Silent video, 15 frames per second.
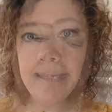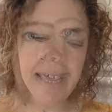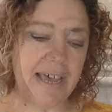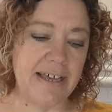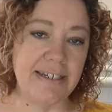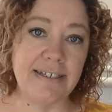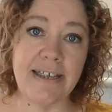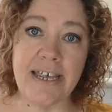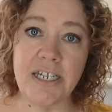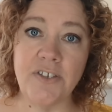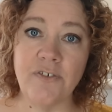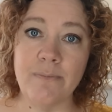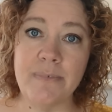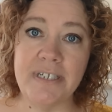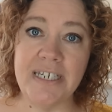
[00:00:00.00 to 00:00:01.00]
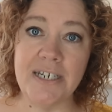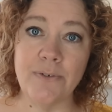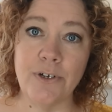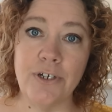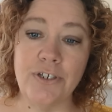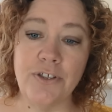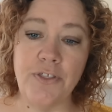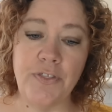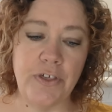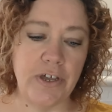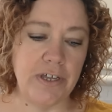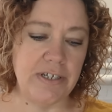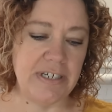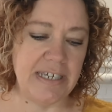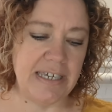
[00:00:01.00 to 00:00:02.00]
They are sized from 0 to
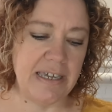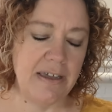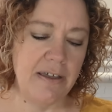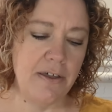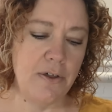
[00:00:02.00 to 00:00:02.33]
30,